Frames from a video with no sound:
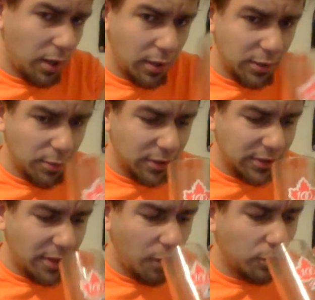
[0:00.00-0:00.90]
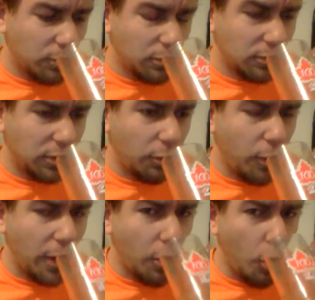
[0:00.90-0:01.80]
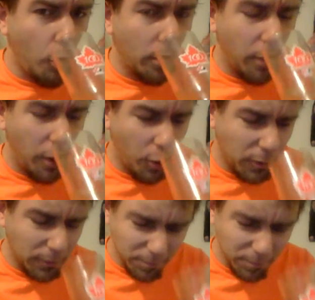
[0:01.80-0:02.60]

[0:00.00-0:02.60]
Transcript: this one's not to write home about.